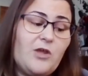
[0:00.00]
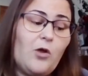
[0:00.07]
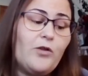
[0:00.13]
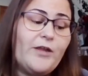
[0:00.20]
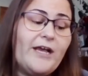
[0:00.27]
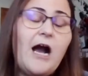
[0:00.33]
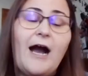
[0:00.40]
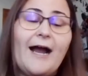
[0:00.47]
the
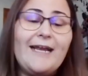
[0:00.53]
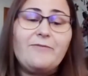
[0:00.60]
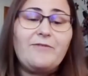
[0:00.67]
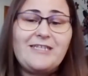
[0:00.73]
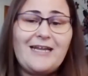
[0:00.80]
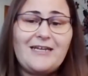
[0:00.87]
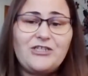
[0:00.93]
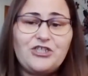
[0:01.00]
only kind of
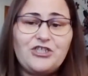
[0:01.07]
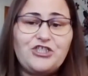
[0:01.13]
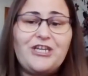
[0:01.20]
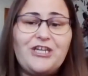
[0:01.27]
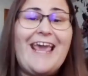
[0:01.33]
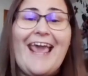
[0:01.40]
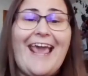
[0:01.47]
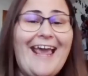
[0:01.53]
attention
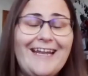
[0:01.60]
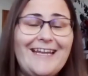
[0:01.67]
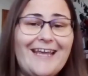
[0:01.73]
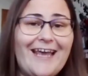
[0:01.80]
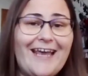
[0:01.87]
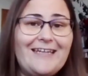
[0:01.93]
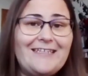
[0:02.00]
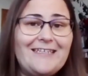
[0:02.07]
she can
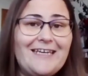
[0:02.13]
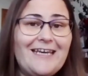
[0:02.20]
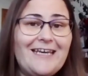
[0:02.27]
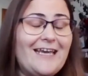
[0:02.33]
get